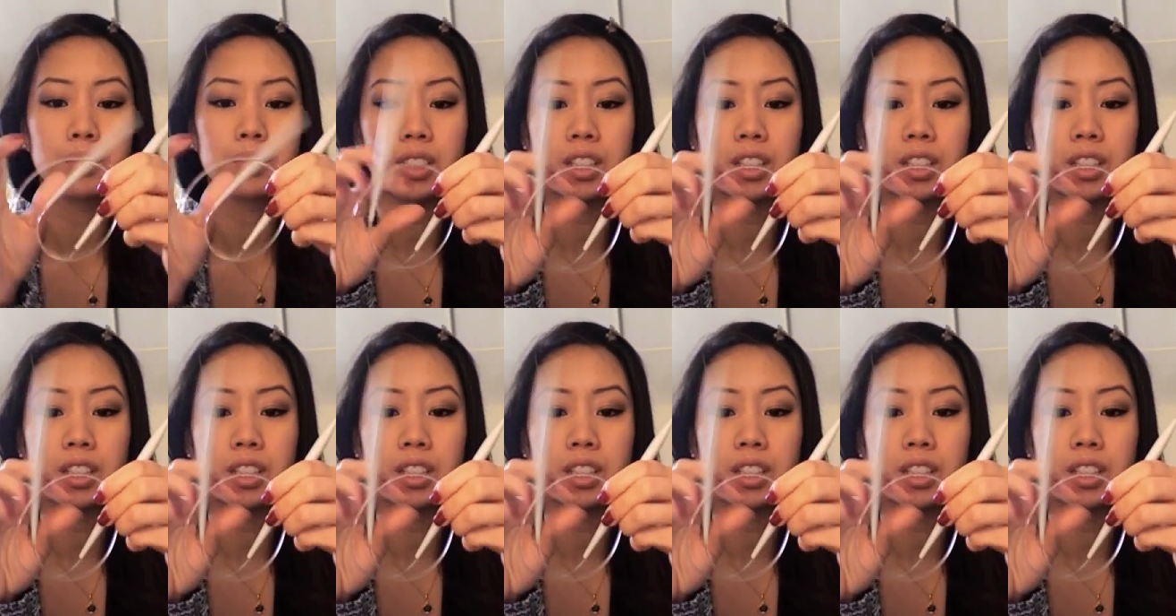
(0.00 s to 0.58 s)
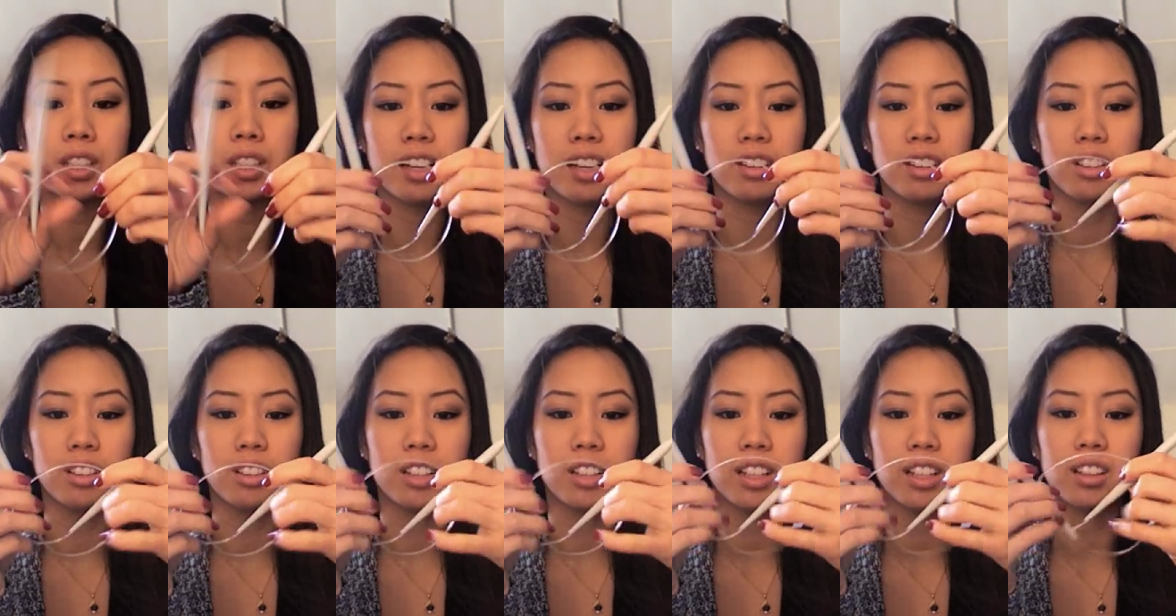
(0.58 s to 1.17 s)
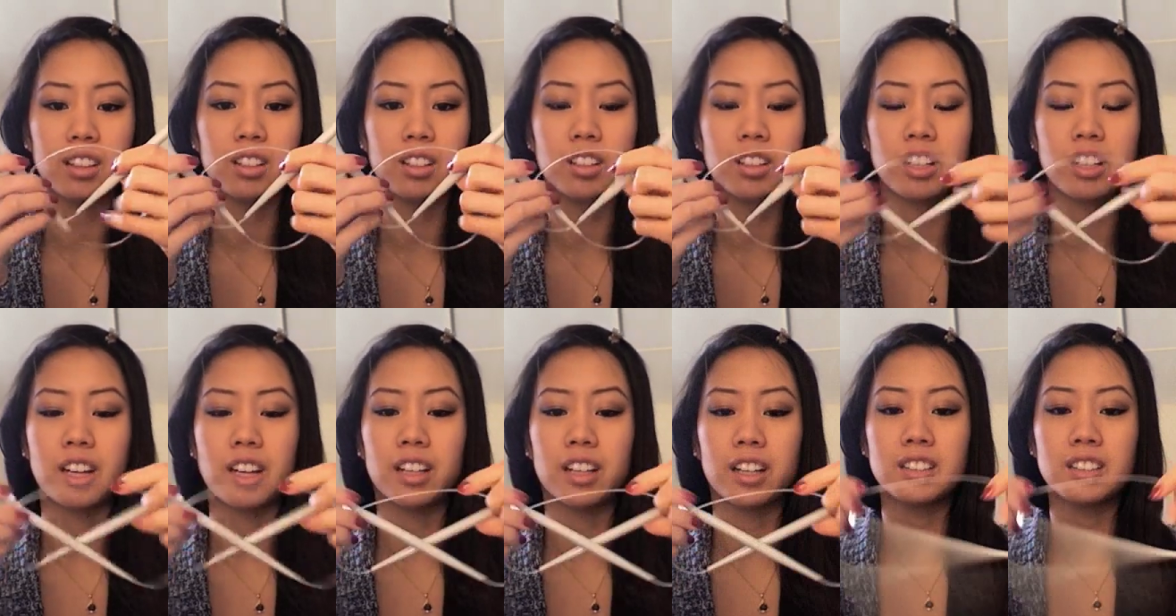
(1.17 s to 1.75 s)
needles that look like they're
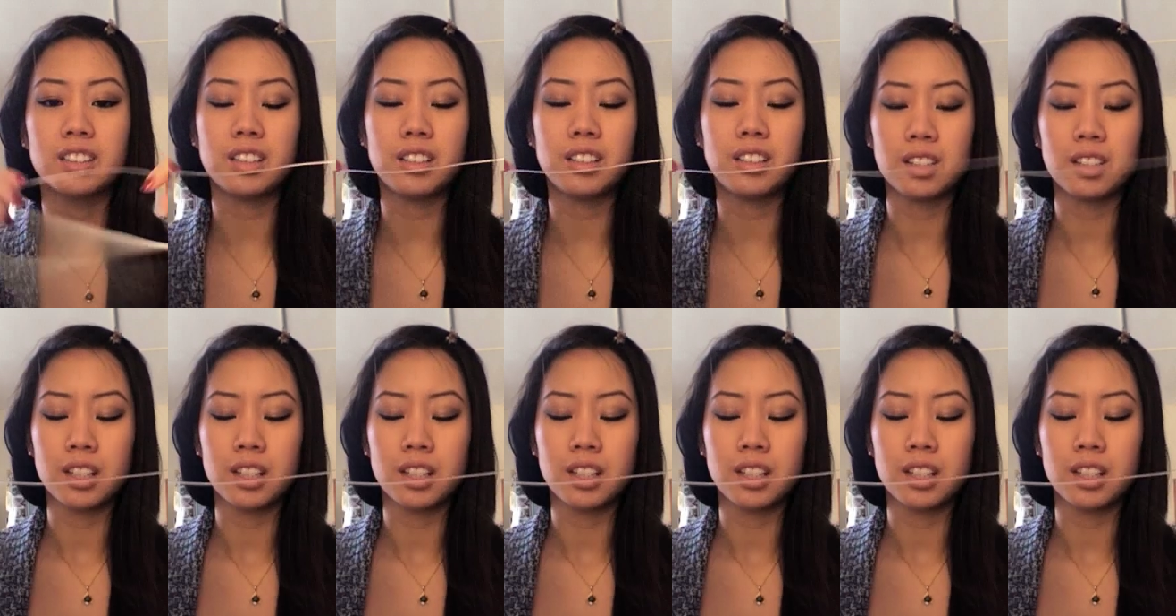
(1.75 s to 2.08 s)
connected.